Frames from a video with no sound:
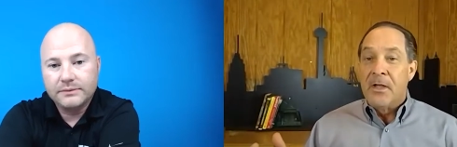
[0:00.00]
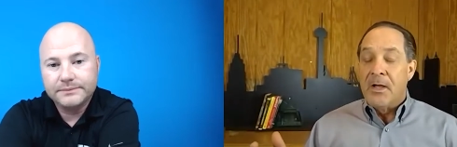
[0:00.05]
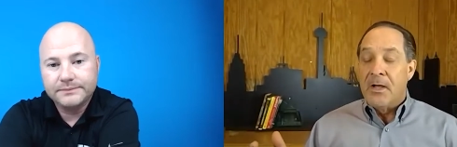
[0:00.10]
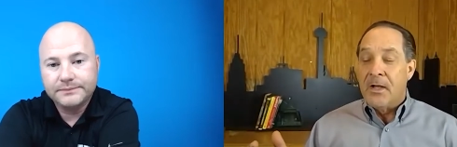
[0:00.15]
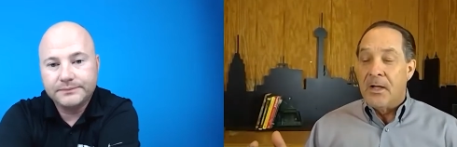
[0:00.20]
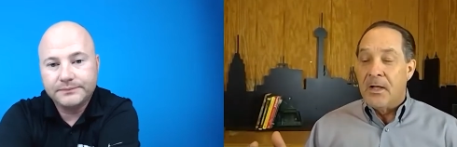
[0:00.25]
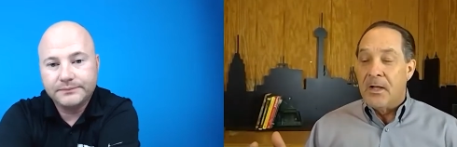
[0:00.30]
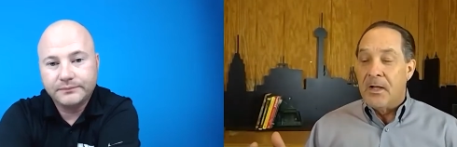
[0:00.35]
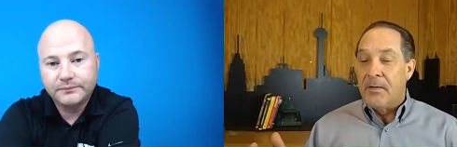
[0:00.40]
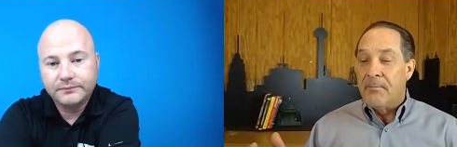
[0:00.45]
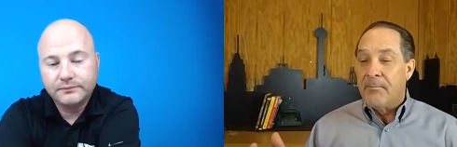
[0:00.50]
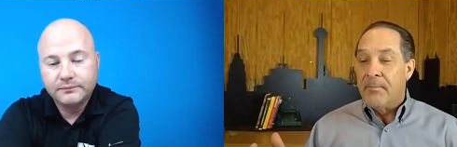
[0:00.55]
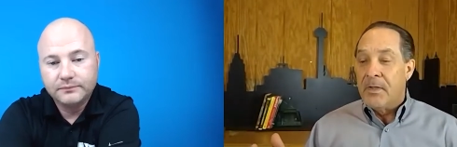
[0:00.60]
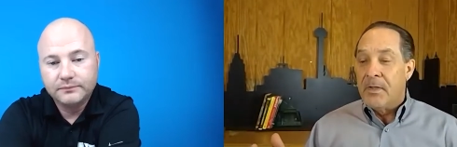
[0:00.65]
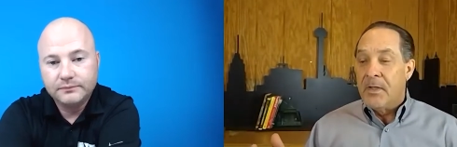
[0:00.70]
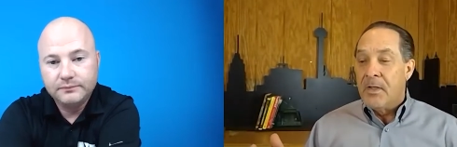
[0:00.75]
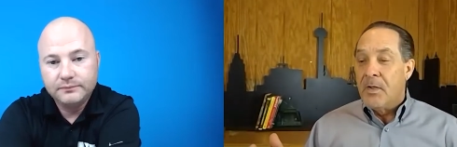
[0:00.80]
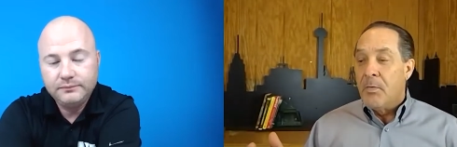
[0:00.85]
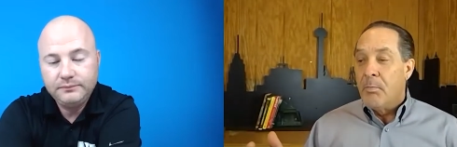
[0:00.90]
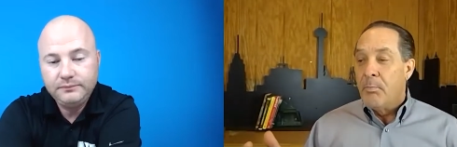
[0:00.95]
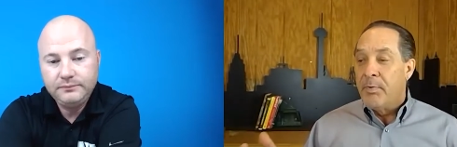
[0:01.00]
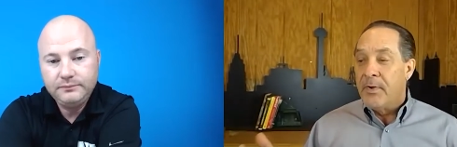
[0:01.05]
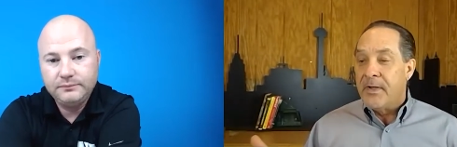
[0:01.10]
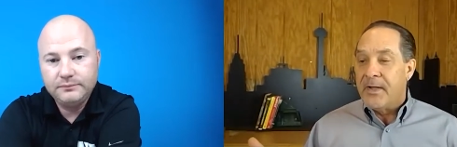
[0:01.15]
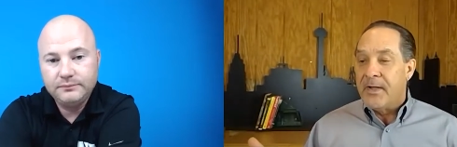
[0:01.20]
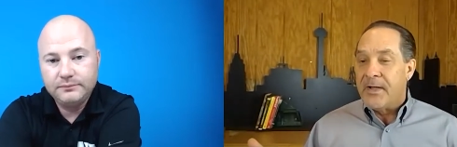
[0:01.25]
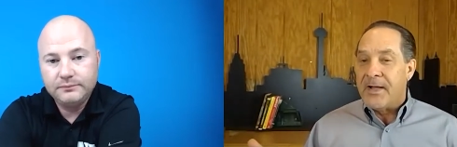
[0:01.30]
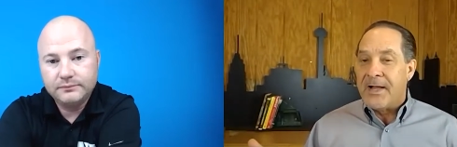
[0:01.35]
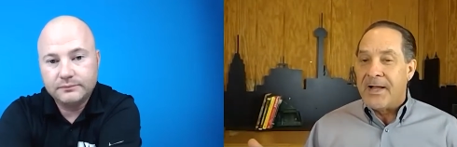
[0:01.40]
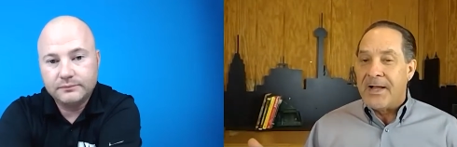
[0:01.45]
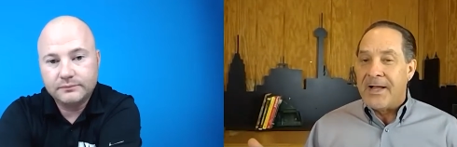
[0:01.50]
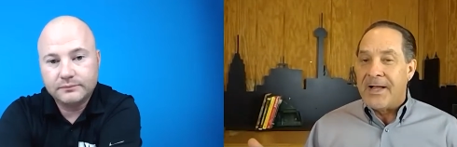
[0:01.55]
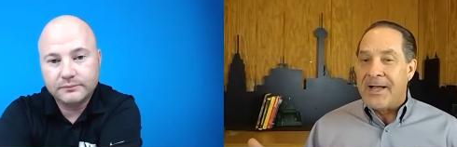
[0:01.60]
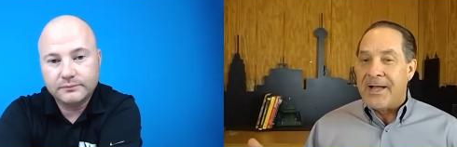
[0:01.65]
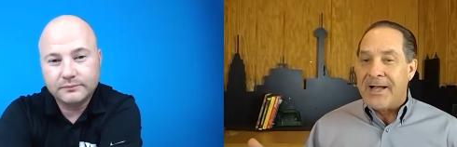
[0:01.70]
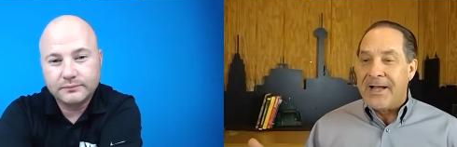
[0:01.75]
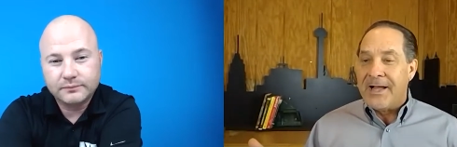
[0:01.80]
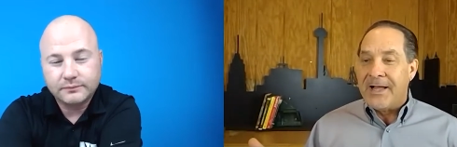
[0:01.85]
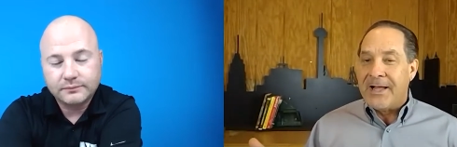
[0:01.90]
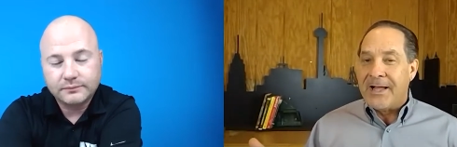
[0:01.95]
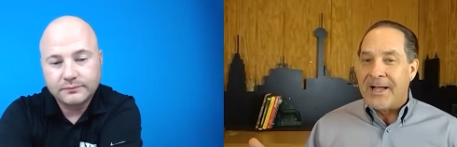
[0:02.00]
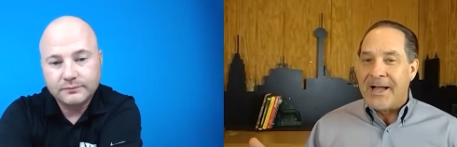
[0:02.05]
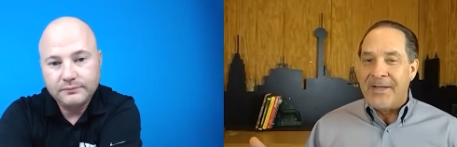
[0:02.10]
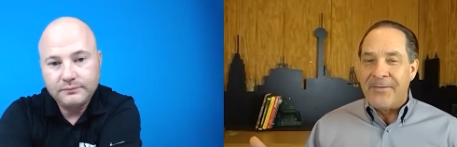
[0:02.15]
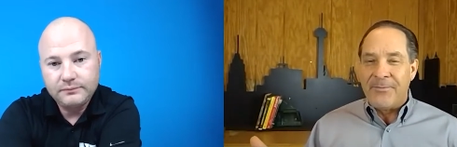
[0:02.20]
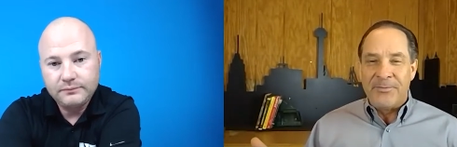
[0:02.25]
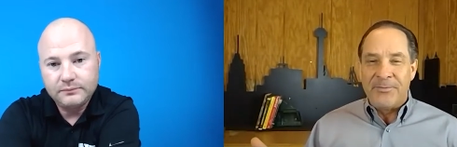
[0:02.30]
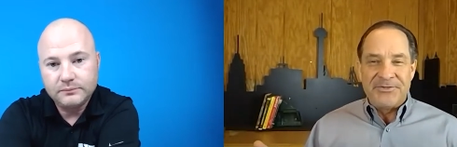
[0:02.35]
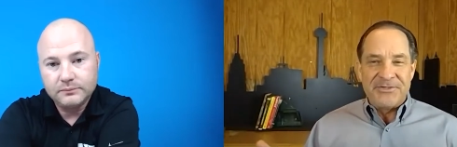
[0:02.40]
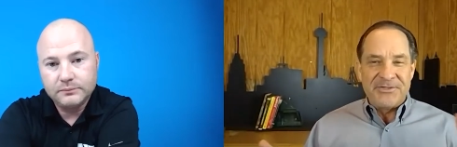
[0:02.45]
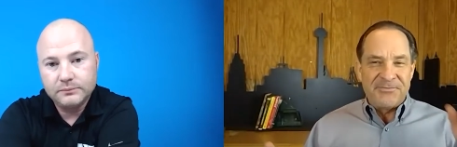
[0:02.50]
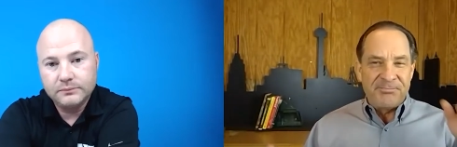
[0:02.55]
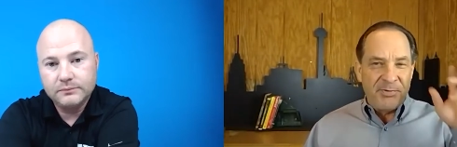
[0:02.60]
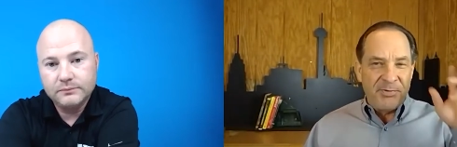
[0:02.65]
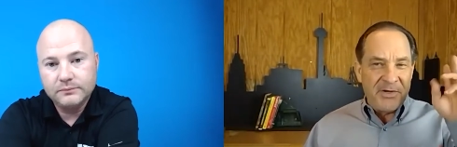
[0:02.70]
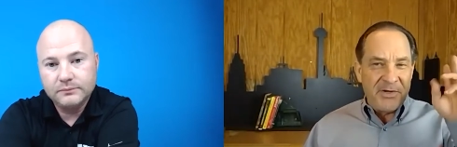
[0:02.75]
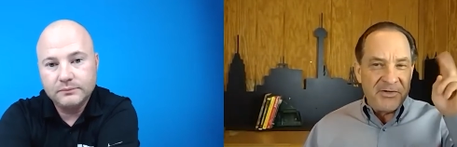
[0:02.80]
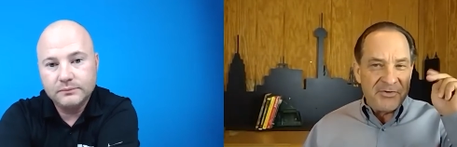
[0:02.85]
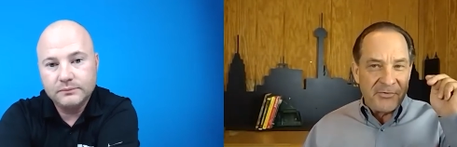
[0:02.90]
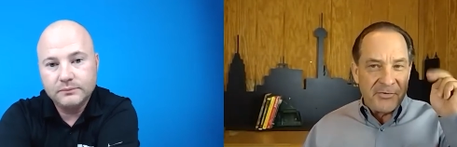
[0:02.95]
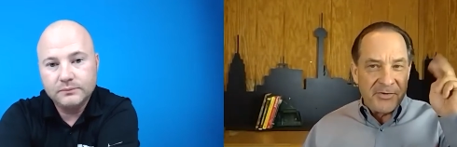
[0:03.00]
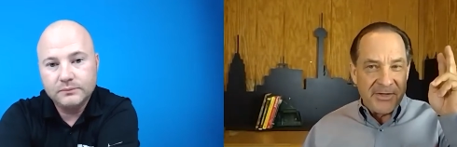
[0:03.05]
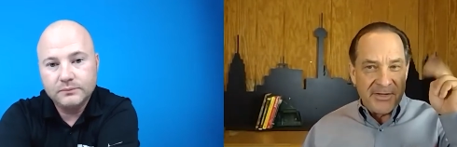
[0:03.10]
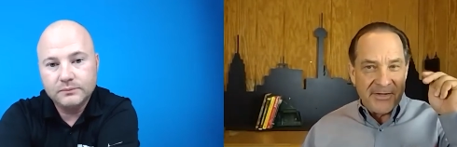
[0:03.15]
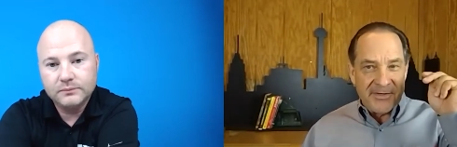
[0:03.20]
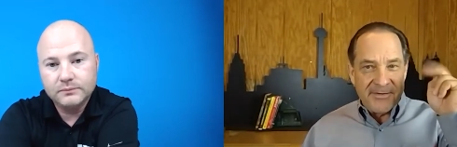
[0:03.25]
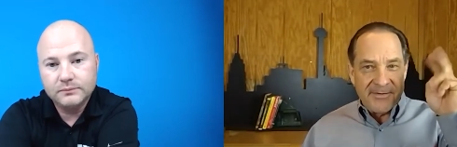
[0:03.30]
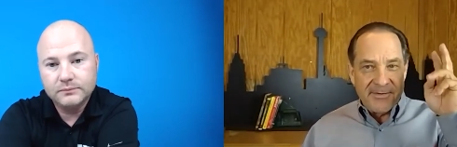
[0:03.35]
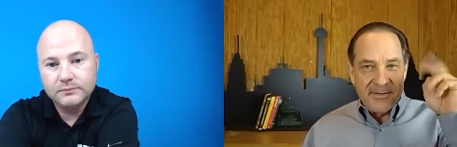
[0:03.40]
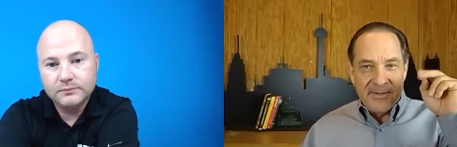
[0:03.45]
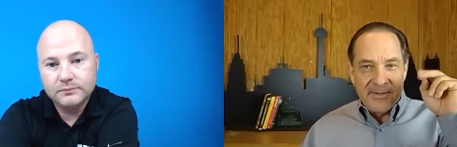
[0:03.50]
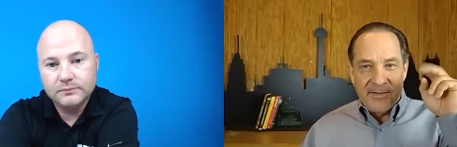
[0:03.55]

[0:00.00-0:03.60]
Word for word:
Speaker 1: Um, but I was just picturing it